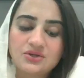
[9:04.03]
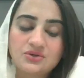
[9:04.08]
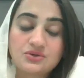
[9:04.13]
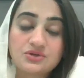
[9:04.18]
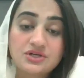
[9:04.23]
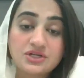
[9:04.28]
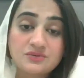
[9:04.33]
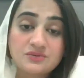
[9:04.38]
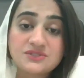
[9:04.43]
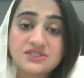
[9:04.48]

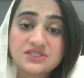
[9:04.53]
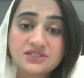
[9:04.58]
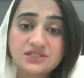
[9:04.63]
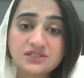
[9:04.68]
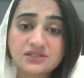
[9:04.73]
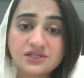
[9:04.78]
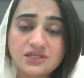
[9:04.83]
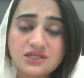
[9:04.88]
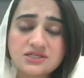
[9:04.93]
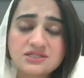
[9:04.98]
tips and
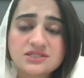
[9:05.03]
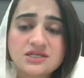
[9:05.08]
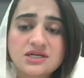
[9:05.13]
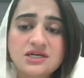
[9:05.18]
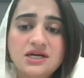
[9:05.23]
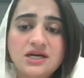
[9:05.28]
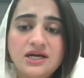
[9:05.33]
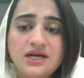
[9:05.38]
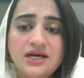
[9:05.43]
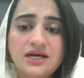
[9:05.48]
techniques,
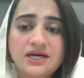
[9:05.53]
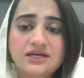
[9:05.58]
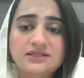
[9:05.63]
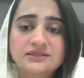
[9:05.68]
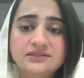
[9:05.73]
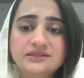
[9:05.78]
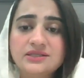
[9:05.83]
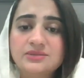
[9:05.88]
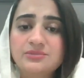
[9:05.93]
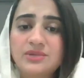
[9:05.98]

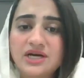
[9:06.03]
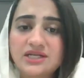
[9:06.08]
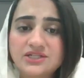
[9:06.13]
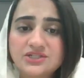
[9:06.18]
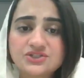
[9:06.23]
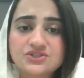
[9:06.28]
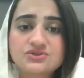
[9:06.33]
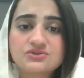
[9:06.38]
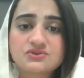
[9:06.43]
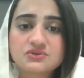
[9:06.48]
and they
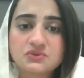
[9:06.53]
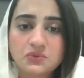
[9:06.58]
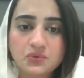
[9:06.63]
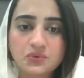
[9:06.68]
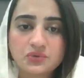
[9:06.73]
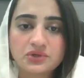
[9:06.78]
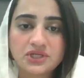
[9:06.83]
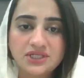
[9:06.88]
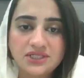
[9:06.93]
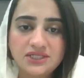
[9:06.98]
managed to score
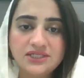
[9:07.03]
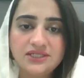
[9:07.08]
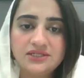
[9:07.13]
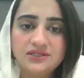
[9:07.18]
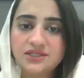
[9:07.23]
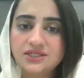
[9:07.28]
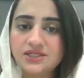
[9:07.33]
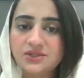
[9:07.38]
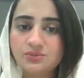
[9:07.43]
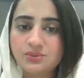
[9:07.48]
really,
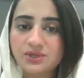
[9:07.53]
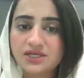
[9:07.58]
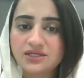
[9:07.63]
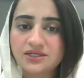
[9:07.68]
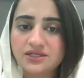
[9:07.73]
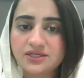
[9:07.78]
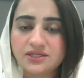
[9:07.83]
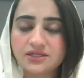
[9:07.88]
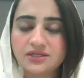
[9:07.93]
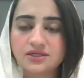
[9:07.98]
really well
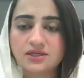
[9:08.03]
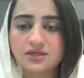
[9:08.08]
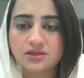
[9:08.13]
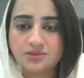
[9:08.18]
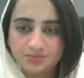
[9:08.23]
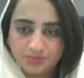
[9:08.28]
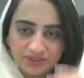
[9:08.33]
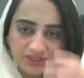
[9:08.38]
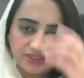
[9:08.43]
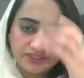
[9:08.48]
in
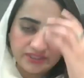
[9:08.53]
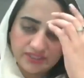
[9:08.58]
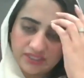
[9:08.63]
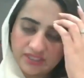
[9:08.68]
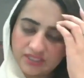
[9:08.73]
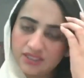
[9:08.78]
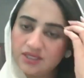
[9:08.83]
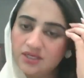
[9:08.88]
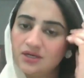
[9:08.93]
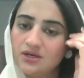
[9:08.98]

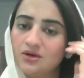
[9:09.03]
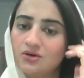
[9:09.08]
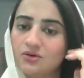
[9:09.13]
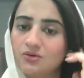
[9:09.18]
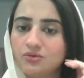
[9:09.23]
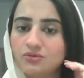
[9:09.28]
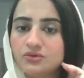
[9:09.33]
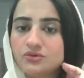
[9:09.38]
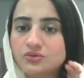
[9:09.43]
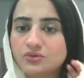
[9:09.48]
PTE,
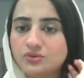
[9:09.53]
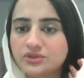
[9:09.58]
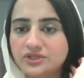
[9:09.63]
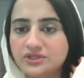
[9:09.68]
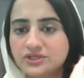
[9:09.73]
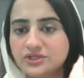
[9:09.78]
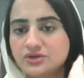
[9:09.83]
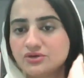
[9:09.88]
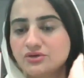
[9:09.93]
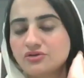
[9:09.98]
although they
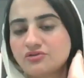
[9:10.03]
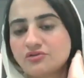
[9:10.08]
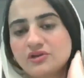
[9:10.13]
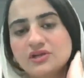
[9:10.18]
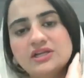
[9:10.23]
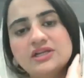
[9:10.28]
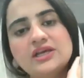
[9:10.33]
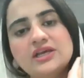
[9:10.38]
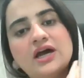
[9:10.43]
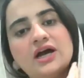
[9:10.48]
did not
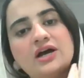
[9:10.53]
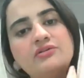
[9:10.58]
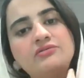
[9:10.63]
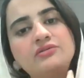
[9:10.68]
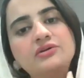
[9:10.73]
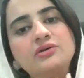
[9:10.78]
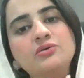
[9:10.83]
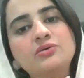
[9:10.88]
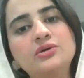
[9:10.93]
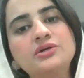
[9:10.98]
really have
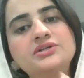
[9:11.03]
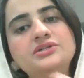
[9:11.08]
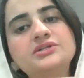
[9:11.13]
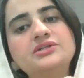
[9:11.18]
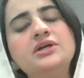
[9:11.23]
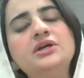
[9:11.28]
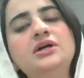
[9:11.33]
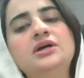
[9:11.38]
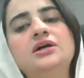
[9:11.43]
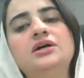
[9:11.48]
a good
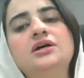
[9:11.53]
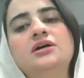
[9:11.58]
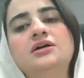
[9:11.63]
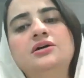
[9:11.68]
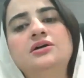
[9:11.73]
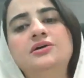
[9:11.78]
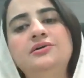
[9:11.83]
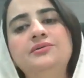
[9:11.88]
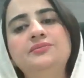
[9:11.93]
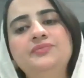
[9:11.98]

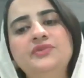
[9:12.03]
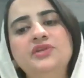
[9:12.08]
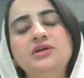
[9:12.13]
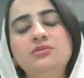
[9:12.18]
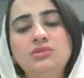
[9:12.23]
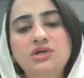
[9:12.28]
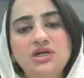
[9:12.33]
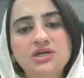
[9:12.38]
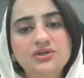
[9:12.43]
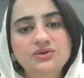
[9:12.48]

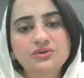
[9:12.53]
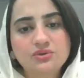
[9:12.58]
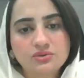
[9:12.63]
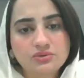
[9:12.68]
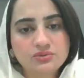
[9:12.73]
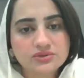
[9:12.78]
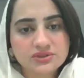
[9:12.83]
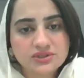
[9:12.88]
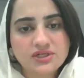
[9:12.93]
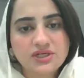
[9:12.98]
command
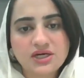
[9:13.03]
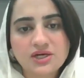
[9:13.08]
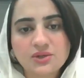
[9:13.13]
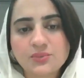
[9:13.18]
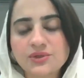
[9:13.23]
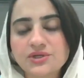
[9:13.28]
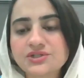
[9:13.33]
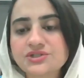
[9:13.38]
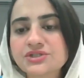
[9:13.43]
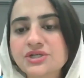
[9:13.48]
over the
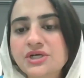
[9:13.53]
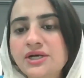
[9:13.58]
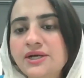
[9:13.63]
language.